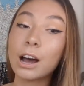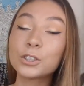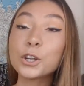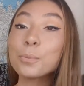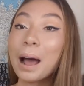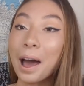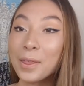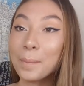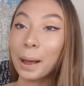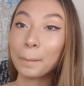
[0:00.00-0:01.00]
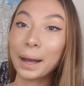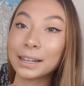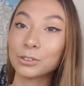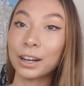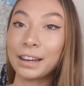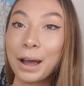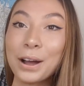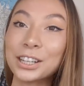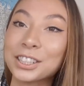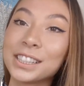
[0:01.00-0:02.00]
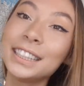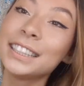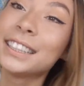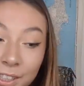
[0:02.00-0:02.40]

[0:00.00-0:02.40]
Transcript: I'll show you my other backpacks right now, actually.